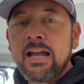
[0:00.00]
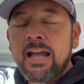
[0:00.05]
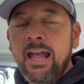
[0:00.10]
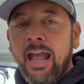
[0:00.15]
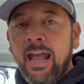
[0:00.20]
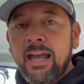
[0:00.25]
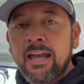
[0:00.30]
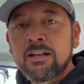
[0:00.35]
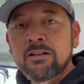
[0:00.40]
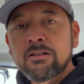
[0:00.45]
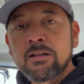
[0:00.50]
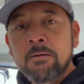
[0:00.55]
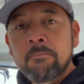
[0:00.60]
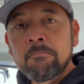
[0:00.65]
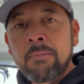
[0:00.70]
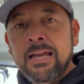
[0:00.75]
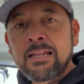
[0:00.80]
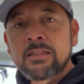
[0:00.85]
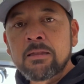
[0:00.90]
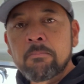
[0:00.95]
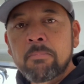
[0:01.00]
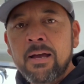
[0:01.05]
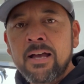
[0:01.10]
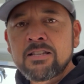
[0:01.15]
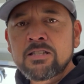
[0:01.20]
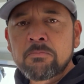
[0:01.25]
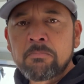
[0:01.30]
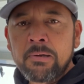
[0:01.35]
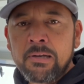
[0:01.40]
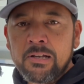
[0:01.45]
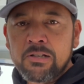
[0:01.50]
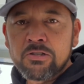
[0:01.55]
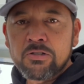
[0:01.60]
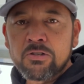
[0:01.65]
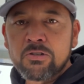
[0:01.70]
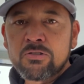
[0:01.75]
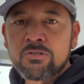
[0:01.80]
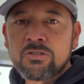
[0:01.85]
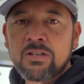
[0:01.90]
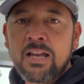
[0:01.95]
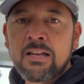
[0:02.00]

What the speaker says: and make the best pictures,